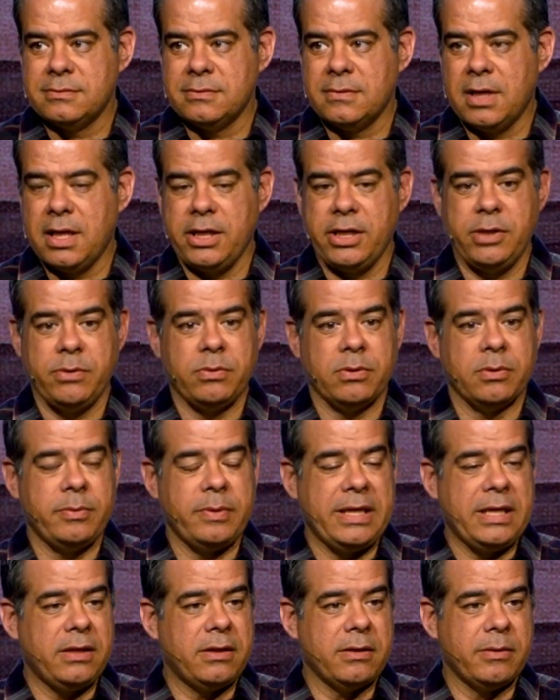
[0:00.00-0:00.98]
And you will
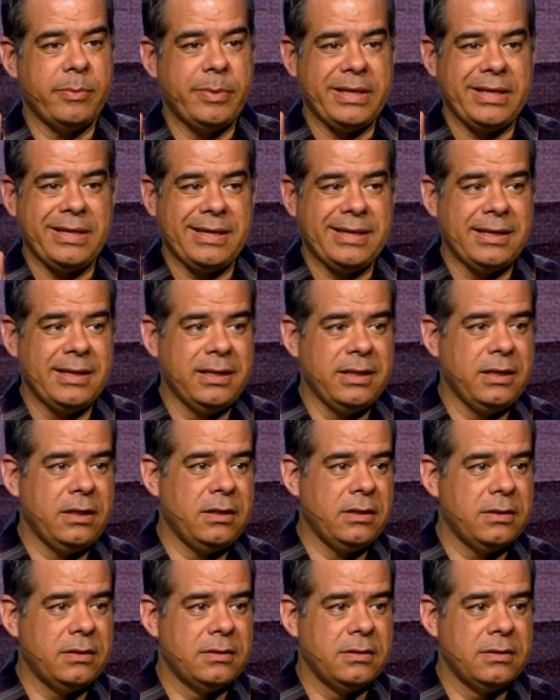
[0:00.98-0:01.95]
either be
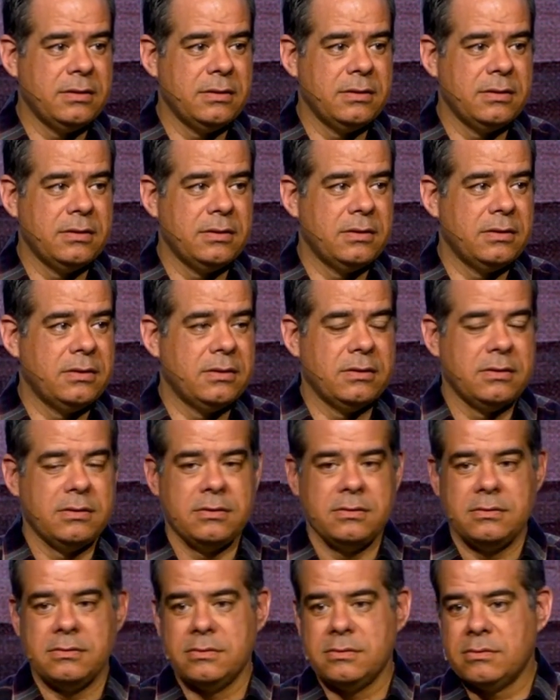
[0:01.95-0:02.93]
in
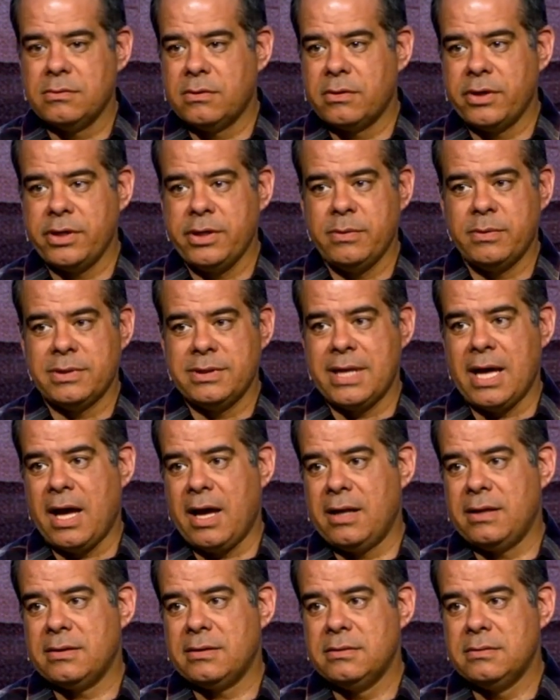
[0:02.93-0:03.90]
or you will
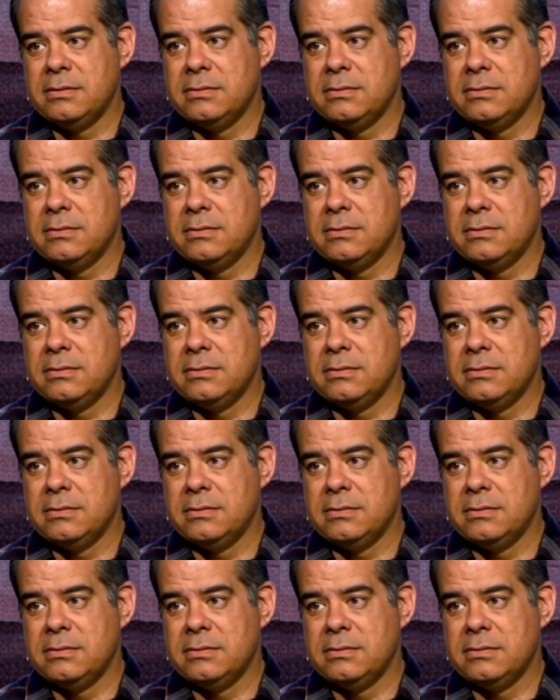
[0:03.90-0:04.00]
not.